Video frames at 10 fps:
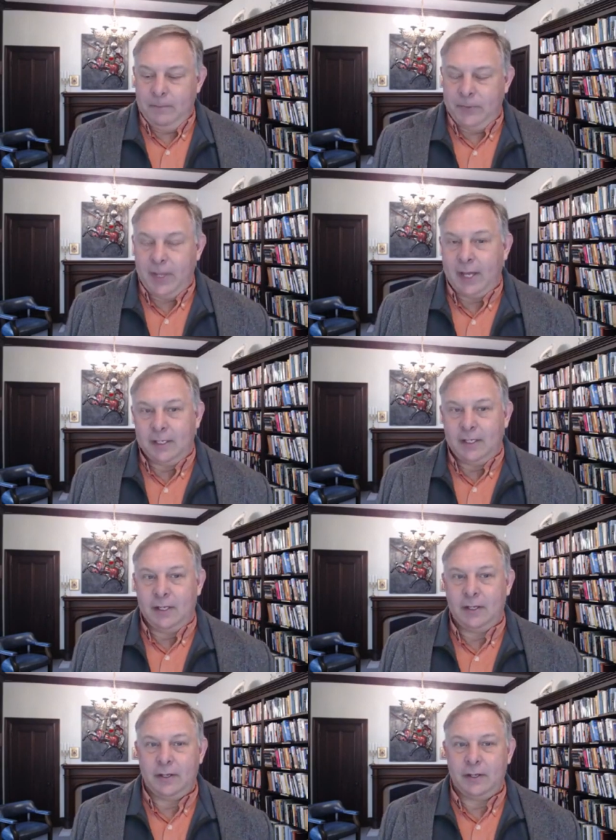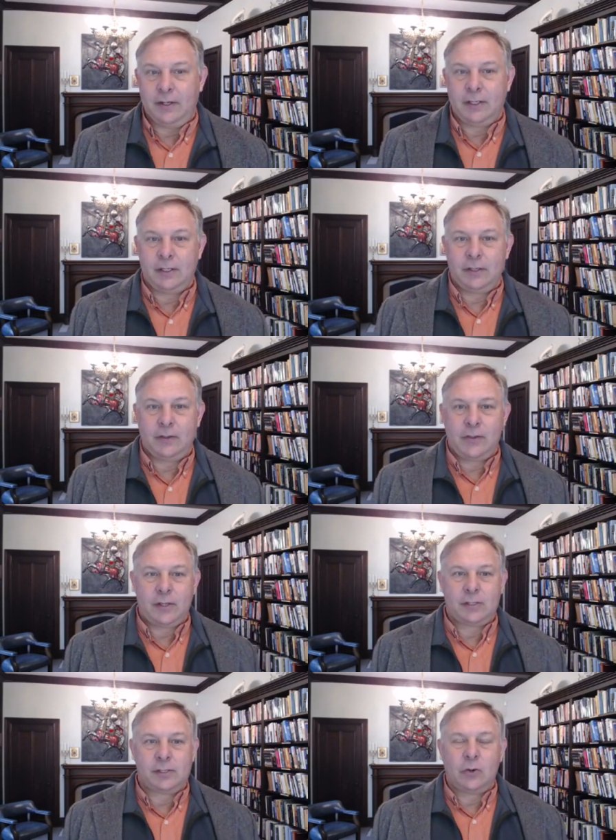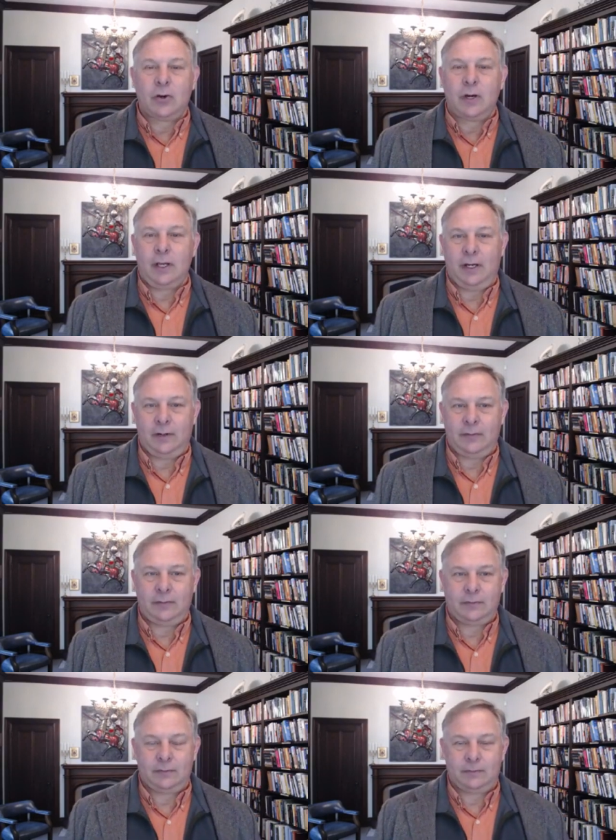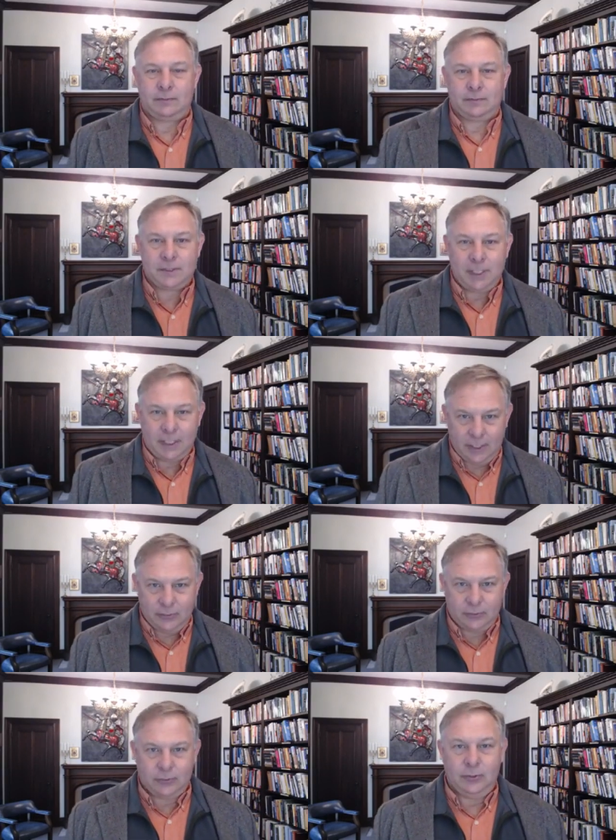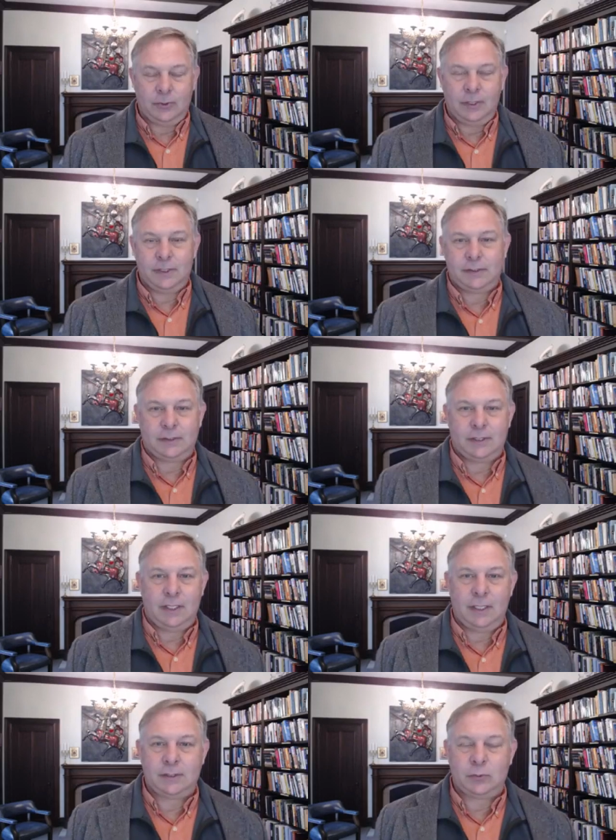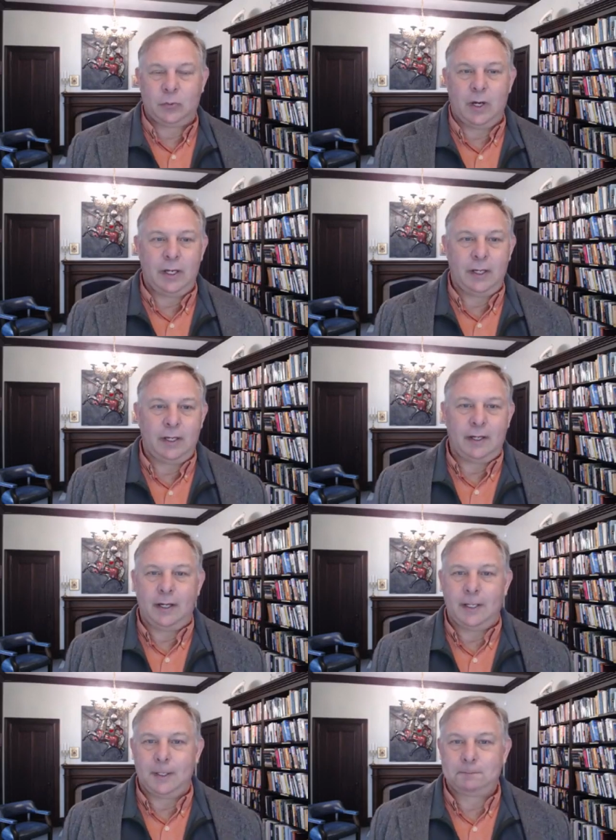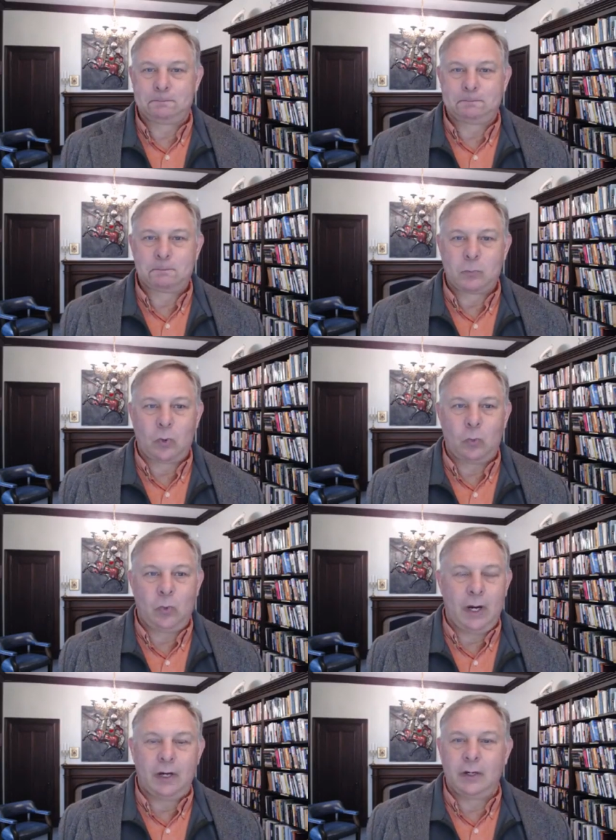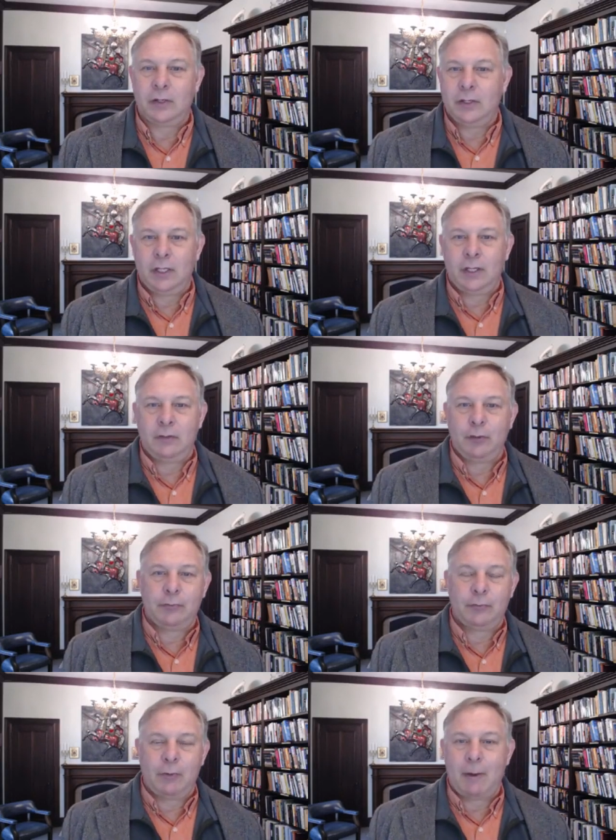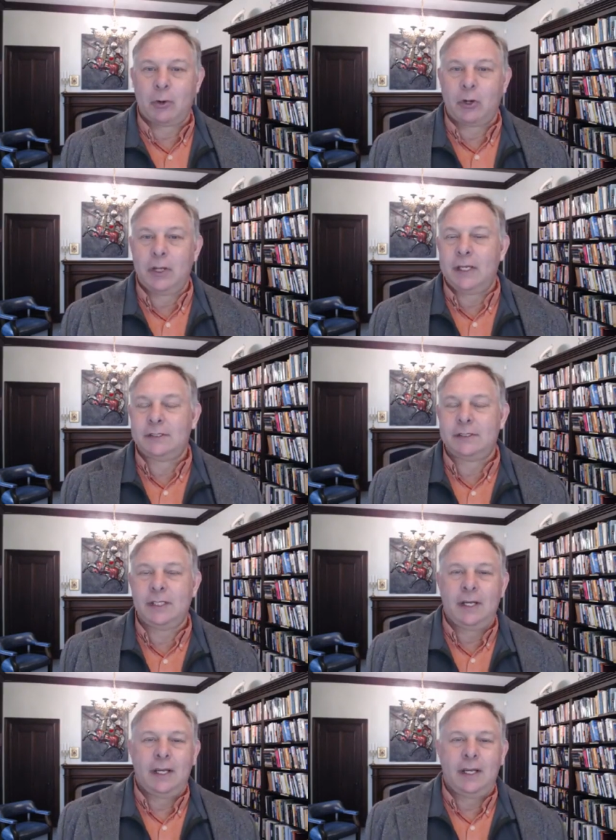That the story of Saint Andrew is one where, if you remember, he is